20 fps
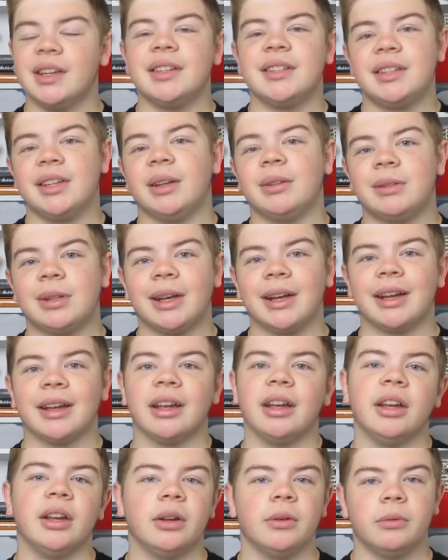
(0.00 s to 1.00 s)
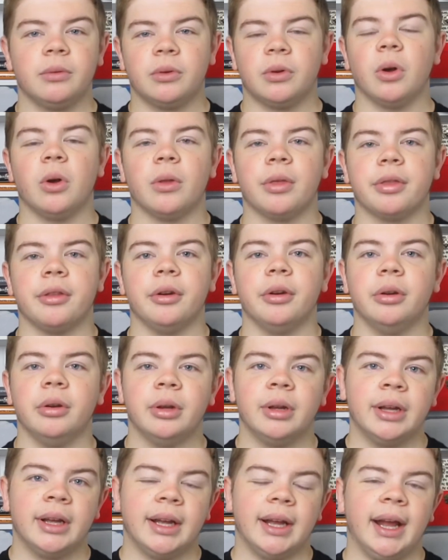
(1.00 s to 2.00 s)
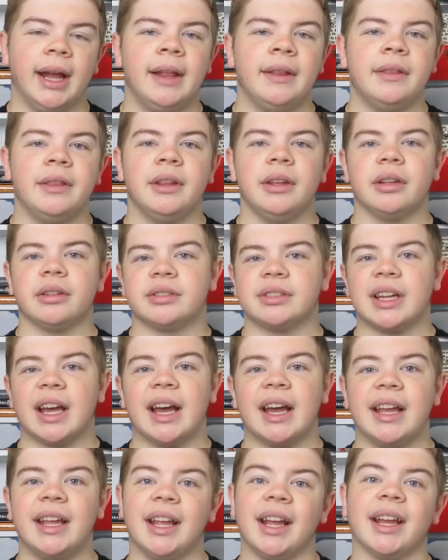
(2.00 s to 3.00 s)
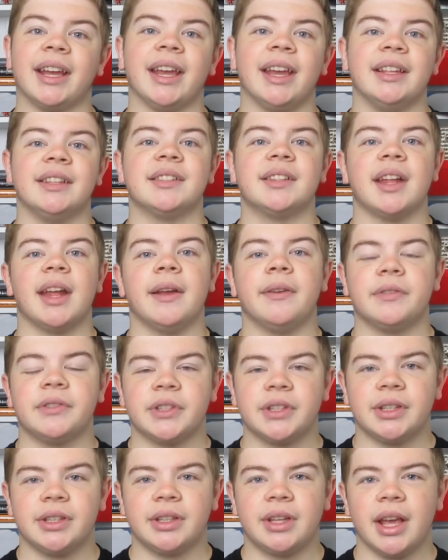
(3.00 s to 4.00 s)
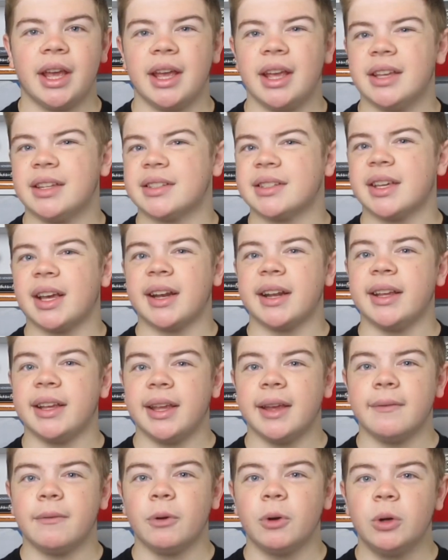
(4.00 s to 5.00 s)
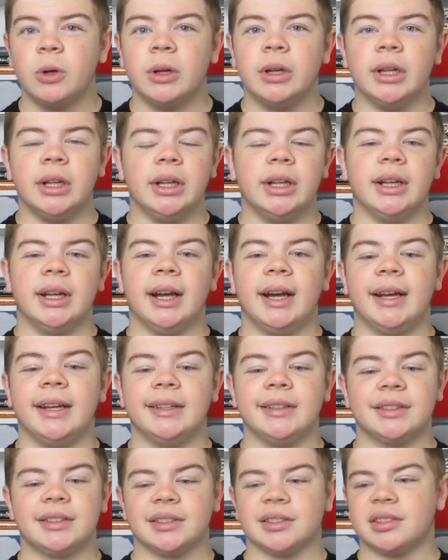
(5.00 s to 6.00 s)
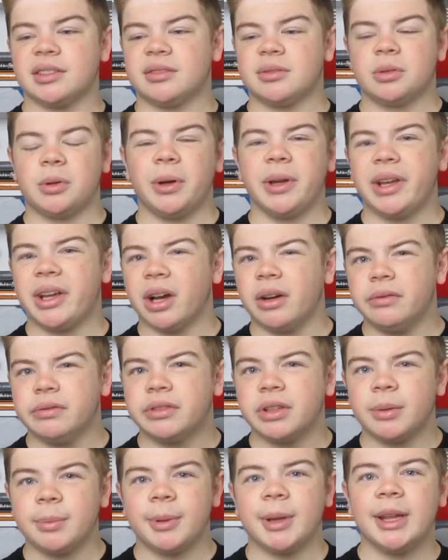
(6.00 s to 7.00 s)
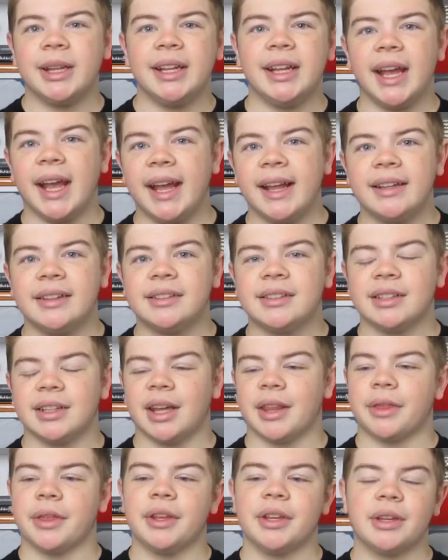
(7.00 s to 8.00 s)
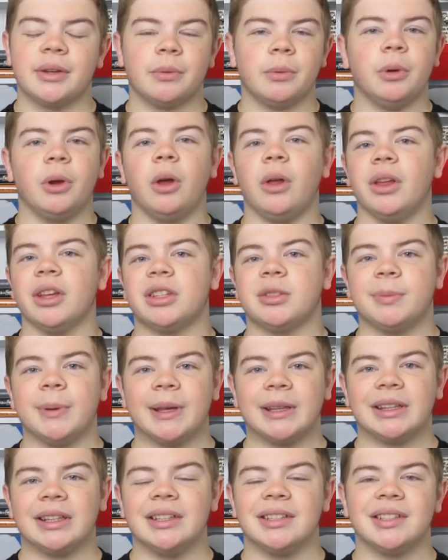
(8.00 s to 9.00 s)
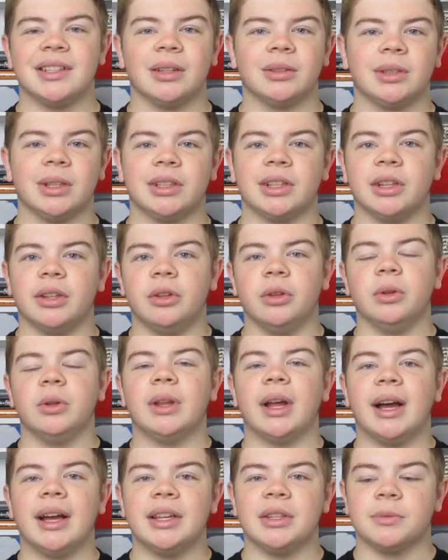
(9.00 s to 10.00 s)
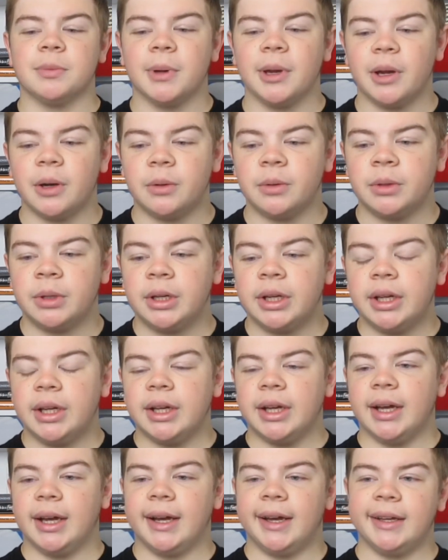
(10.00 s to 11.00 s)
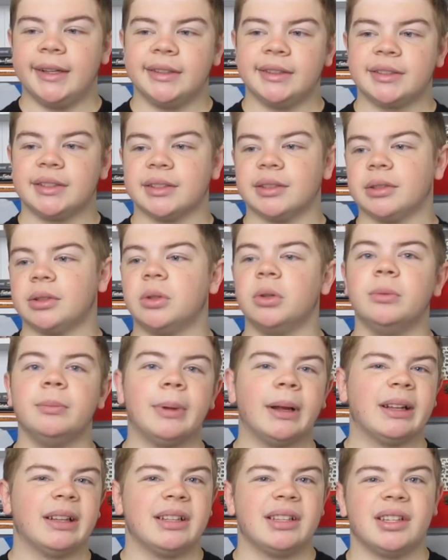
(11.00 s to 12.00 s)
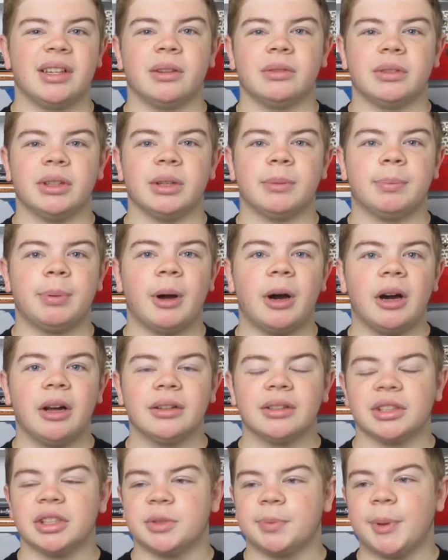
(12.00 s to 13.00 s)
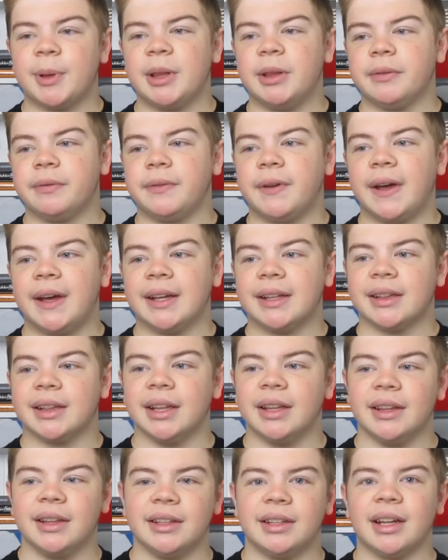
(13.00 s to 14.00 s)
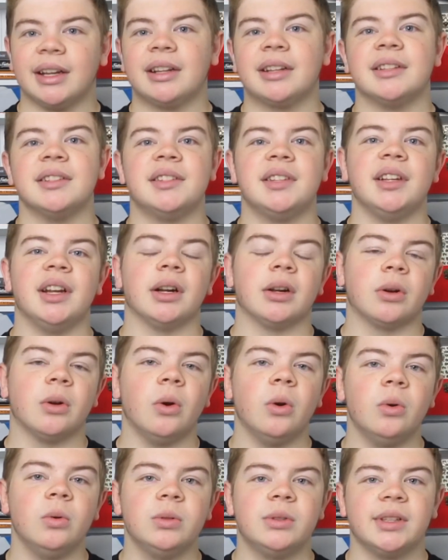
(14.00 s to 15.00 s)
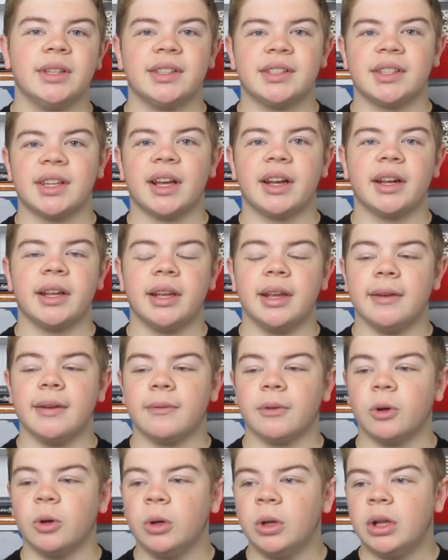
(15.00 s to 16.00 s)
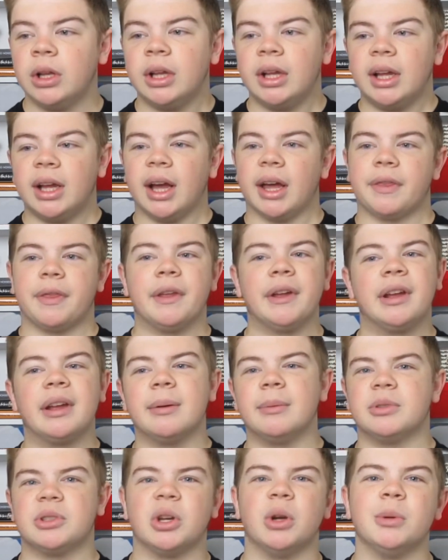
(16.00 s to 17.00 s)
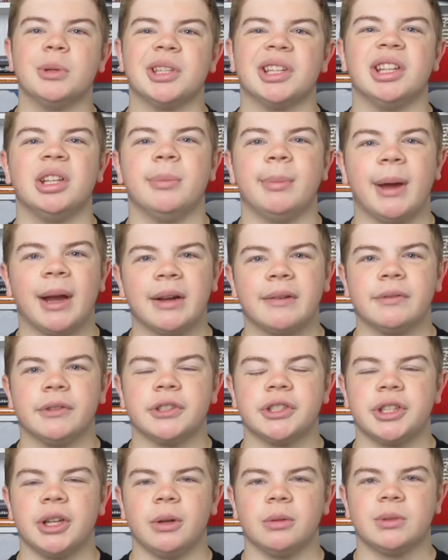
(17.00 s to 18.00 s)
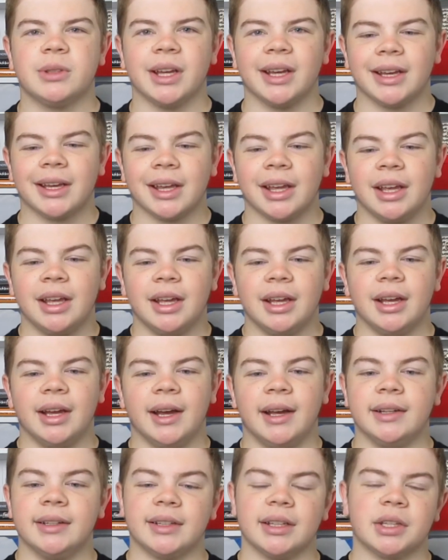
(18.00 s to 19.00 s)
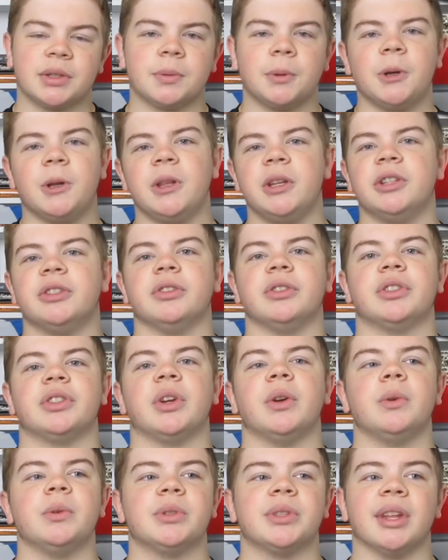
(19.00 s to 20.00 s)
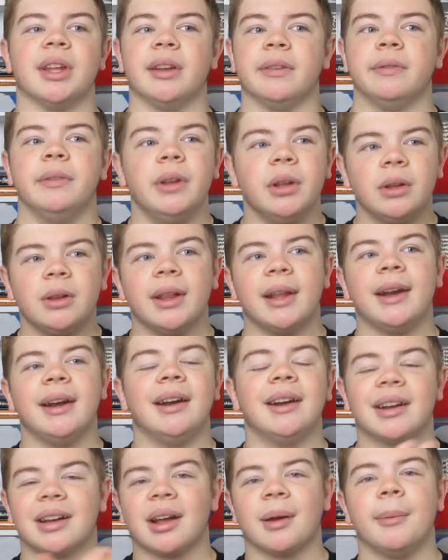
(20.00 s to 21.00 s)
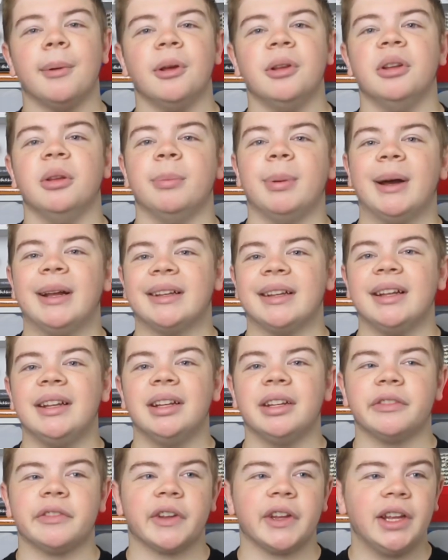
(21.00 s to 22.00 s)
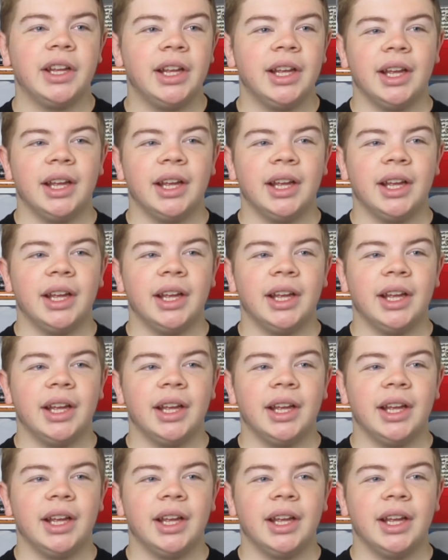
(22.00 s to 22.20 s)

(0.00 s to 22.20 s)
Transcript: Celtic got through in their tie against FK Sarajevo, and quite comfortably in the end. I think we all expected Celtic to do that as well. And going back to Celtic Park, despite the fact that they did concede a goal to Sarajevo, I think it was always in the bag for Celtic. And it's one of these results that if Neil Lennon had come out on the bad end of it,